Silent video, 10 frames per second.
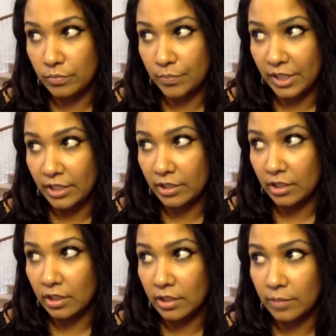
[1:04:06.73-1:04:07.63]
be
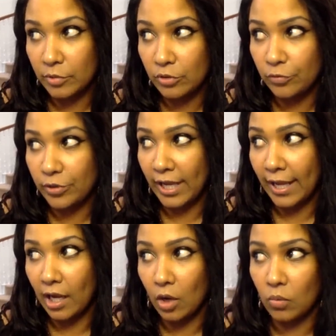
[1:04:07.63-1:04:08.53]
young and beautiful
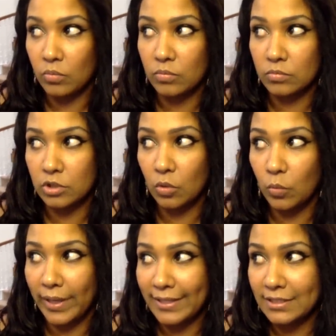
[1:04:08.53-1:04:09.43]
now don't
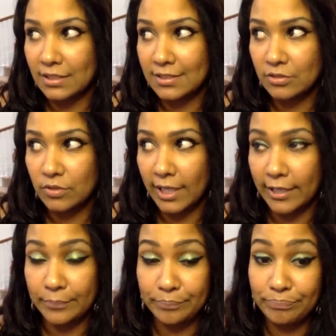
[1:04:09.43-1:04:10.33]
wait till it's too
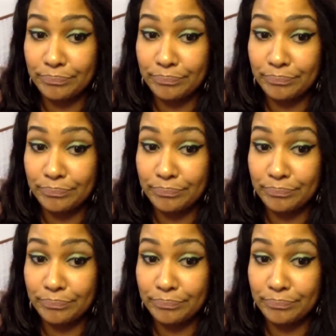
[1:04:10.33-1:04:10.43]
late